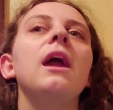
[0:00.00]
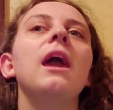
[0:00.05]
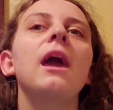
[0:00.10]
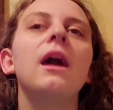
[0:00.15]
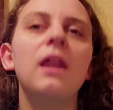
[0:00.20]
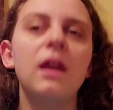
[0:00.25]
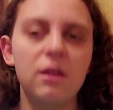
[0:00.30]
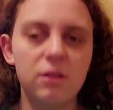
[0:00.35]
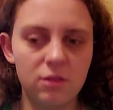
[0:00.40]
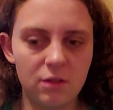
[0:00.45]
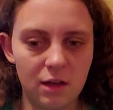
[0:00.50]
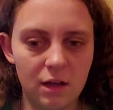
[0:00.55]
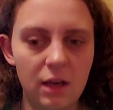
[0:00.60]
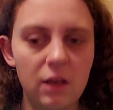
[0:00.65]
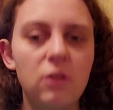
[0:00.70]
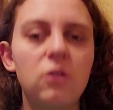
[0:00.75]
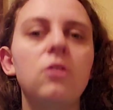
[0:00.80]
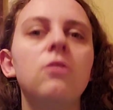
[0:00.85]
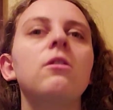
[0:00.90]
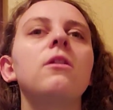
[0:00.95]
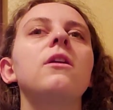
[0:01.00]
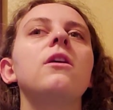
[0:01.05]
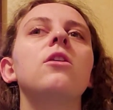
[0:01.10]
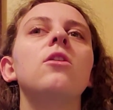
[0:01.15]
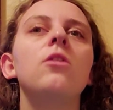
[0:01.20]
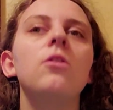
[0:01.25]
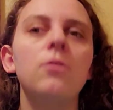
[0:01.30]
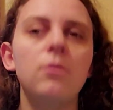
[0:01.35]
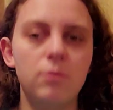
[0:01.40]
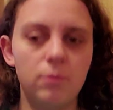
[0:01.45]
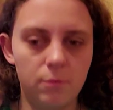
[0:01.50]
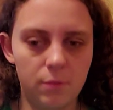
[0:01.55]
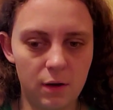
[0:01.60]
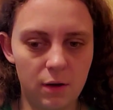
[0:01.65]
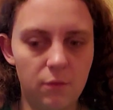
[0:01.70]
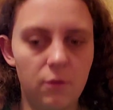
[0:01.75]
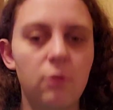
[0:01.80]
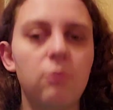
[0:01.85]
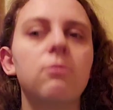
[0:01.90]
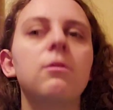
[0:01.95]
and I thought I'd do a little
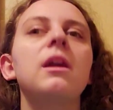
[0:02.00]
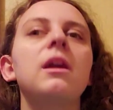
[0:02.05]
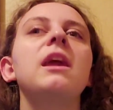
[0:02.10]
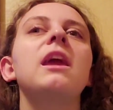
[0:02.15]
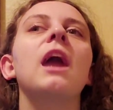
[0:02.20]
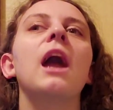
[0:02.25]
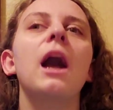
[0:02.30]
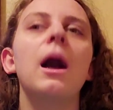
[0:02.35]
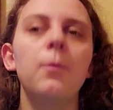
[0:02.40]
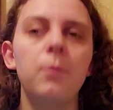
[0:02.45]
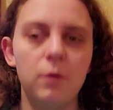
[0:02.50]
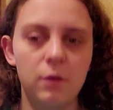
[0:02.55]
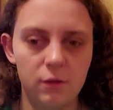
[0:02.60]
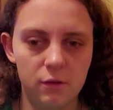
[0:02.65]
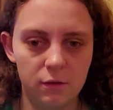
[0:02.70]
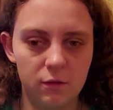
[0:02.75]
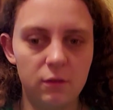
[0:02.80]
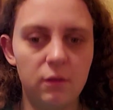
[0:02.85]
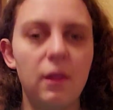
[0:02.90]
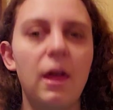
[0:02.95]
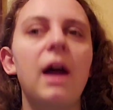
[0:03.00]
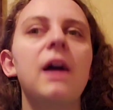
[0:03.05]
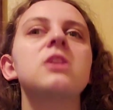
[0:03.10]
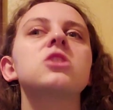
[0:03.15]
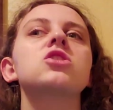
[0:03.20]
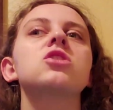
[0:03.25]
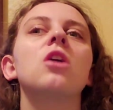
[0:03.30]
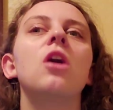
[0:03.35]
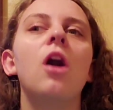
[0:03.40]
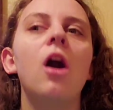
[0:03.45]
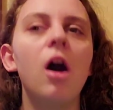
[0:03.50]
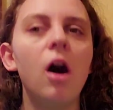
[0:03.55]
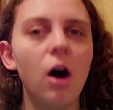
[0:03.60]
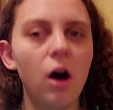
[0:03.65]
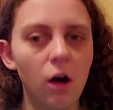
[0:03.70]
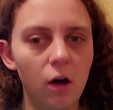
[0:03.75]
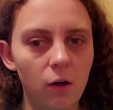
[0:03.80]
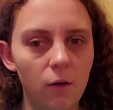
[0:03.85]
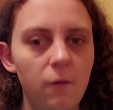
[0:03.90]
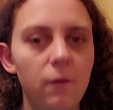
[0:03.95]
bit of a recap /
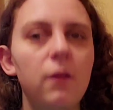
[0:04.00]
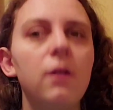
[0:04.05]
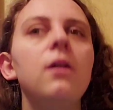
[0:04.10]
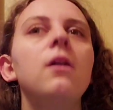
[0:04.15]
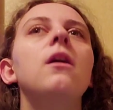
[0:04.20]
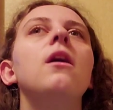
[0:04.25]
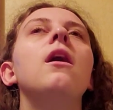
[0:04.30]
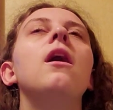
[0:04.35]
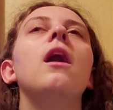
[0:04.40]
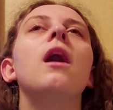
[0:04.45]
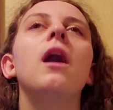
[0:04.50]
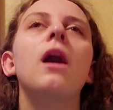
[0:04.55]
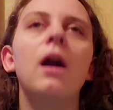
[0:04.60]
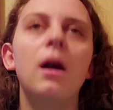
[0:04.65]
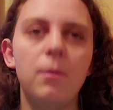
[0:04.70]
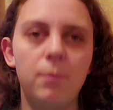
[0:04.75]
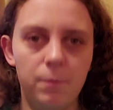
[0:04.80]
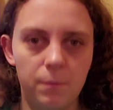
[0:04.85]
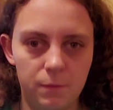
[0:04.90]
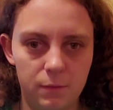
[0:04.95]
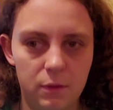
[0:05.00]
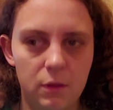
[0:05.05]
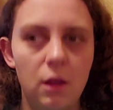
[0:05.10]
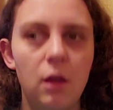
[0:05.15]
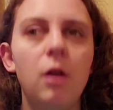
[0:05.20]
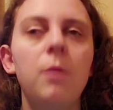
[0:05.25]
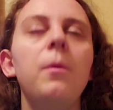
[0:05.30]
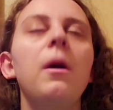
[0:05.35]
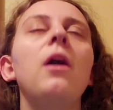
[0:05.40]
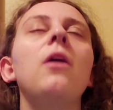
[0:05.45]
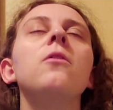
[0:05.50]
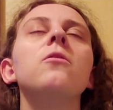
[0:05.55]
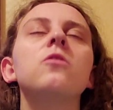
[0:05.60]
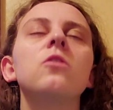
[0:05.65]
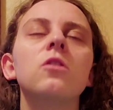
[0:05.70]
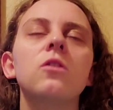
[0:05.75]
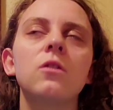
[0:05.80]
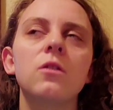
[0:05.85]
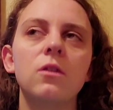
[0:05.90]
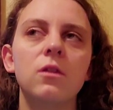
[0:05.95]
haul
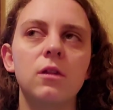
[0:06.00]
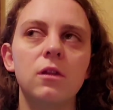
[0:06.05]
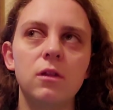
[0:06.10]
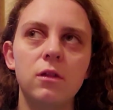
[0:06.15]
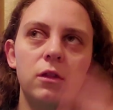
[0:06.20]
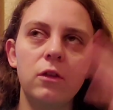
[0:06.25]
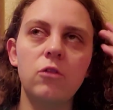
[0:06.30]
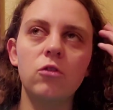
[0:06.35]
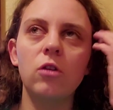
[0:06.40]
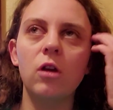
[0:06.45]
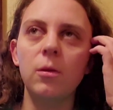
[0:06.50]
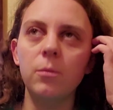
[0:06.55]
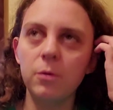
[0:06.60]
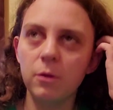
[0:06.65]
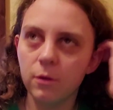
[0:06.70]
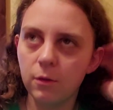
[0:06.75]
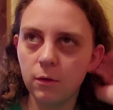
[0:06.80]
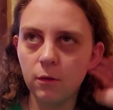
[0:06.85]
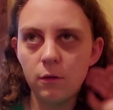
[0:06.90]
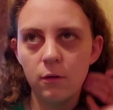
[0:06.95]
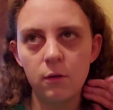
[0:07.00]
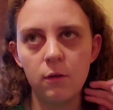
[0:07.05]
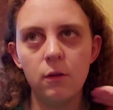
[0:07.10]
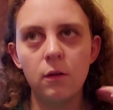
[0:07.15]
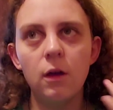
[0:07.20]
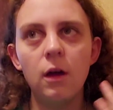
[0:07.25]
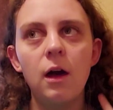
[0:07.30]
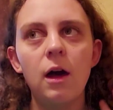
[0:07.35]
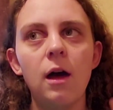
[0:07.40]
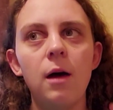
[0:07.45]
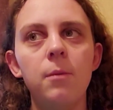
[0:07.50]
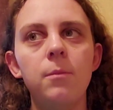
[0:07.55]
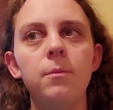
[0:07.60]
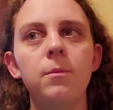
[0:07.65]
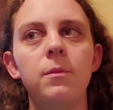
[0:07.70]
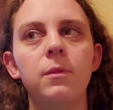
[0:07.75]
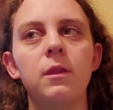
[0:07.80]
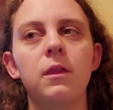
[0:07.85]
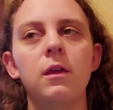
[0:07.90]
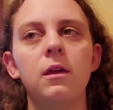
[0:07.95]
about the trip.
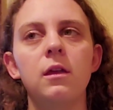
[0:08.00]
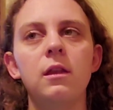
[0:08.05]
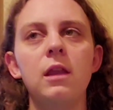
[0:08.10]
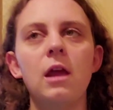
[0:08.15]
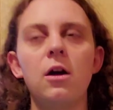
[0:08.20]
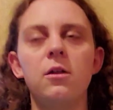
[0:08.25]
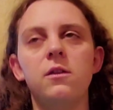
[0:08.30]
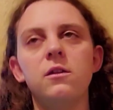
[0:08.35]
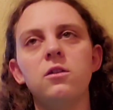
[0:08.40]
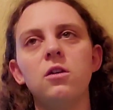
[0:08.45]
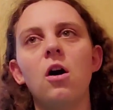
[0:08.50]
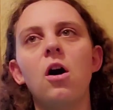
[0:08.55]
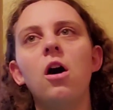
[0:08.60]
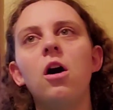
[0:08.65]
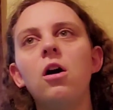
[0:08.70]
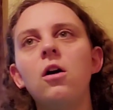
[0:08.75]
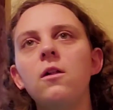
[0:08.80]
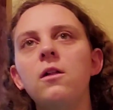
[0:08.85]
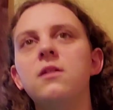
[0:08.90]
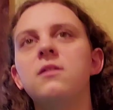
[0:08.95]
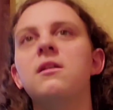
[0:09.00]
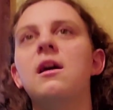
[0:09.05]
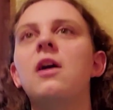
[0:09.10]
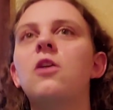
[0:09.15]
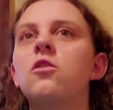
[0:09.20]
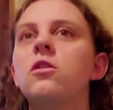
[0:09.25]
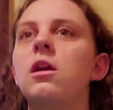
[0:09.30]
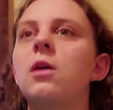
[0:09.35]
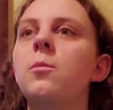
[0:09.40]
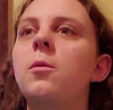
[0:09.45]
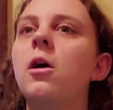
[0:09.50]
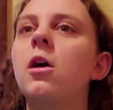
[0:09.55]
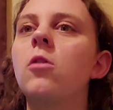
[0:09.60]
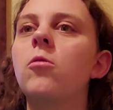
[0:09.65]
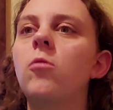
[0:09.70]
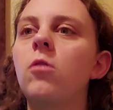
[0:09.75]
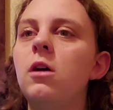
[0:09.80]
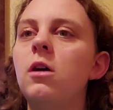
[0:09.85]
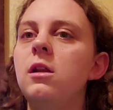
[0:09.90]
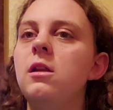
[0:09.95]
Now this haul is actually a
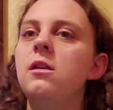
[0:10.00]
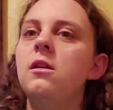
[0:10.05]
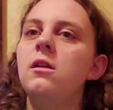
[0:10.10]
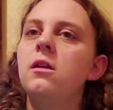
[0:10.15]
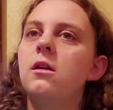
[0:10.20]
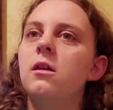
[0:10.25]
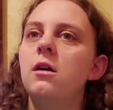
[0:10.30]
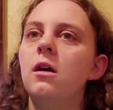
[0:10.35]
part 1.